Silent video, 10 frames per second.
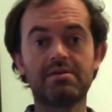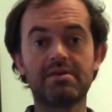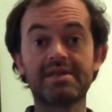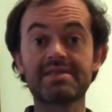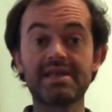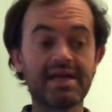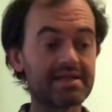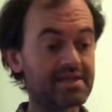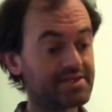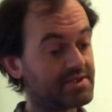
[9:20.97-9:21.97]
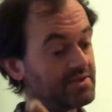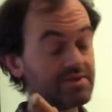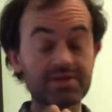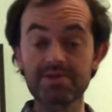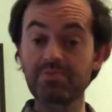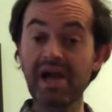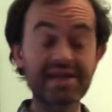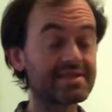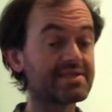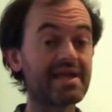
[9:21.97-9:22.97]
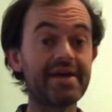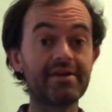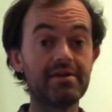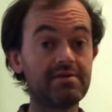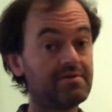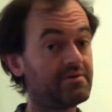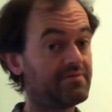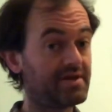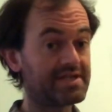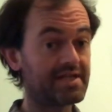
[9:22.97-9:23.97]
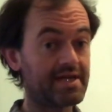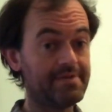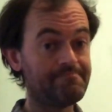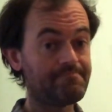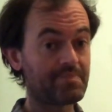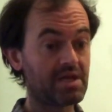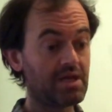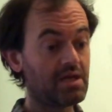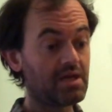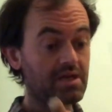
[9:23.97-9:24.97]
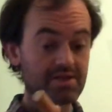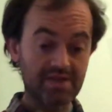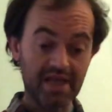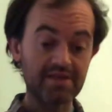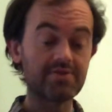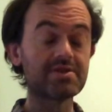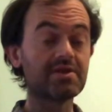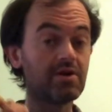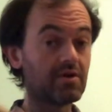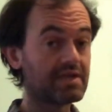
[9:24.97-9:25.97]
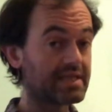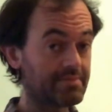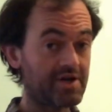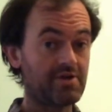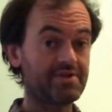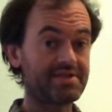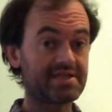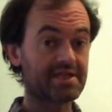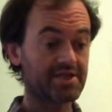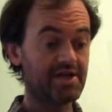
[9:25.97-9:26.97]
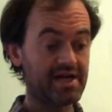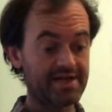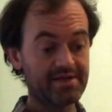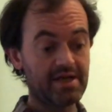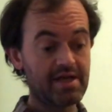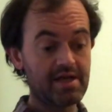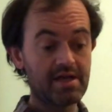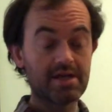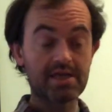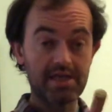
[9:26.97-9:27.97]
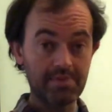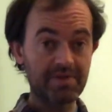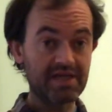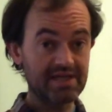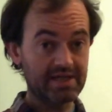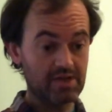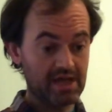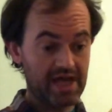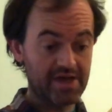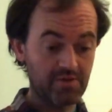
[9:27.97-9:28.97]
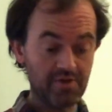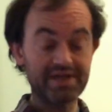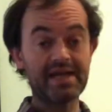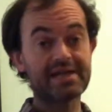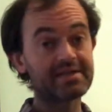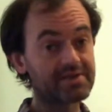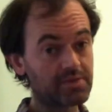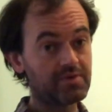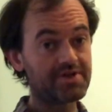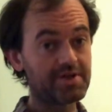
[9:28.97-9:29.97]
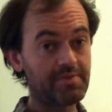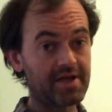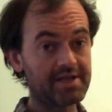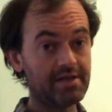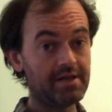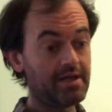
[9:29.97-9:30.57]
Nice and handy. So you just practice that for today. Get used to holding the Bodhran stick in your hand, keeping it at a right angle towards your body,